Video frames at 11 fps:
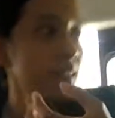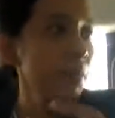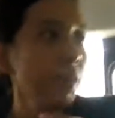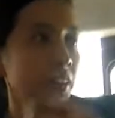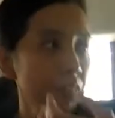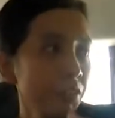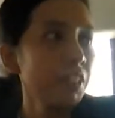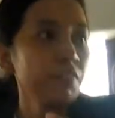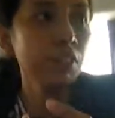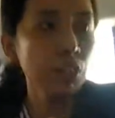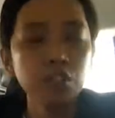is about a
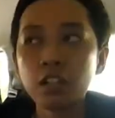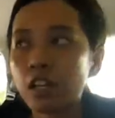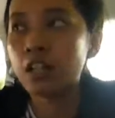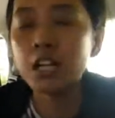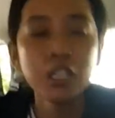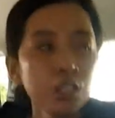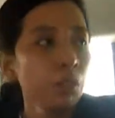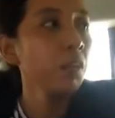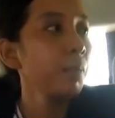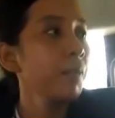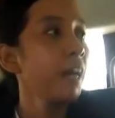security feature. So you
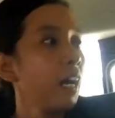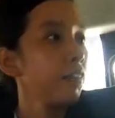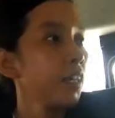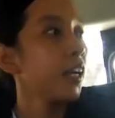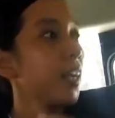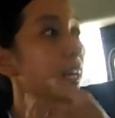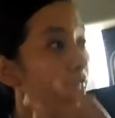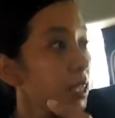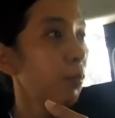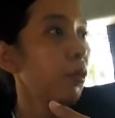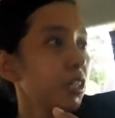will be having another
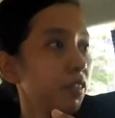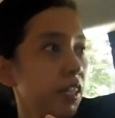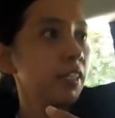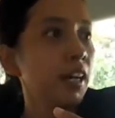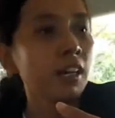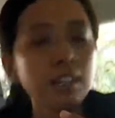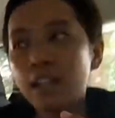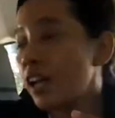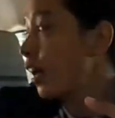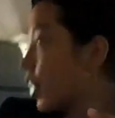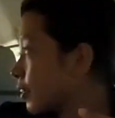supporting vehicle,
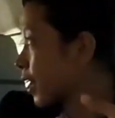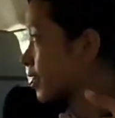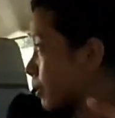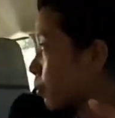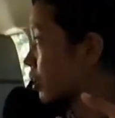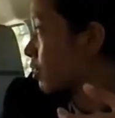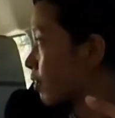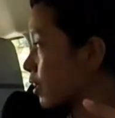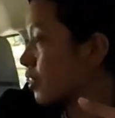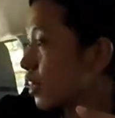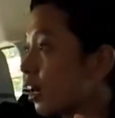and that supporting
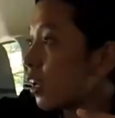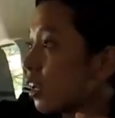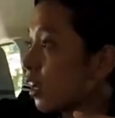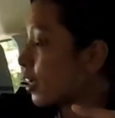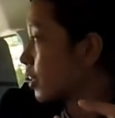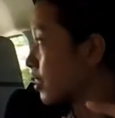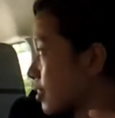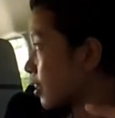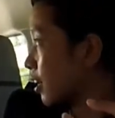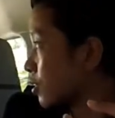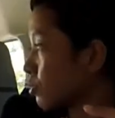vehicle is
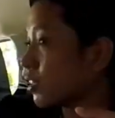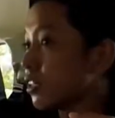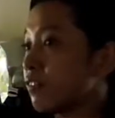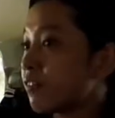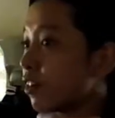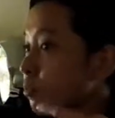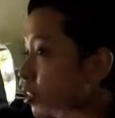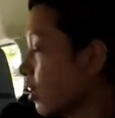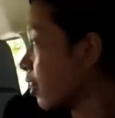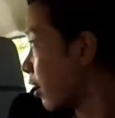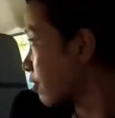actually from
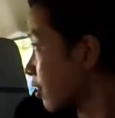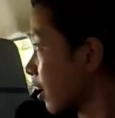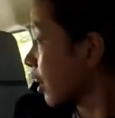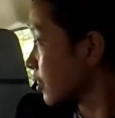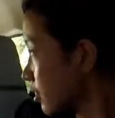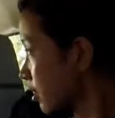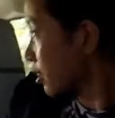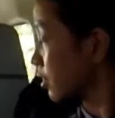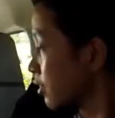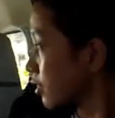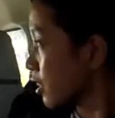your left side,
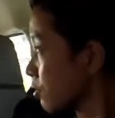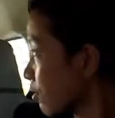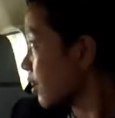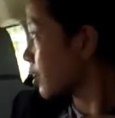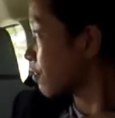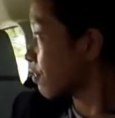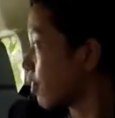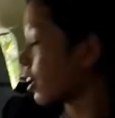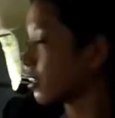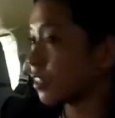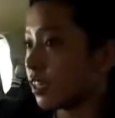just right in
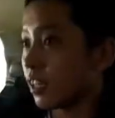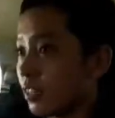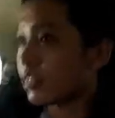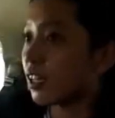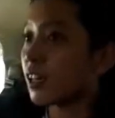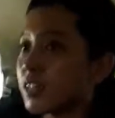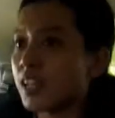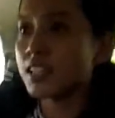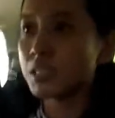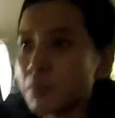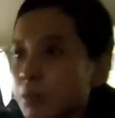front, the
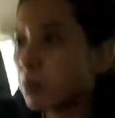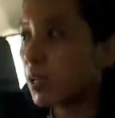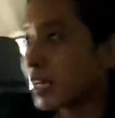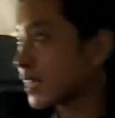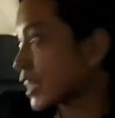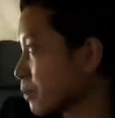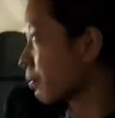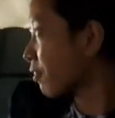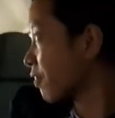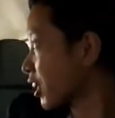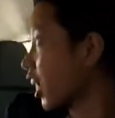smart mobility
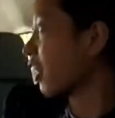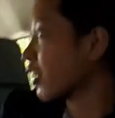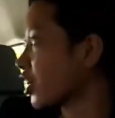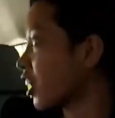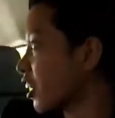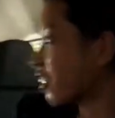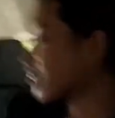display red color car.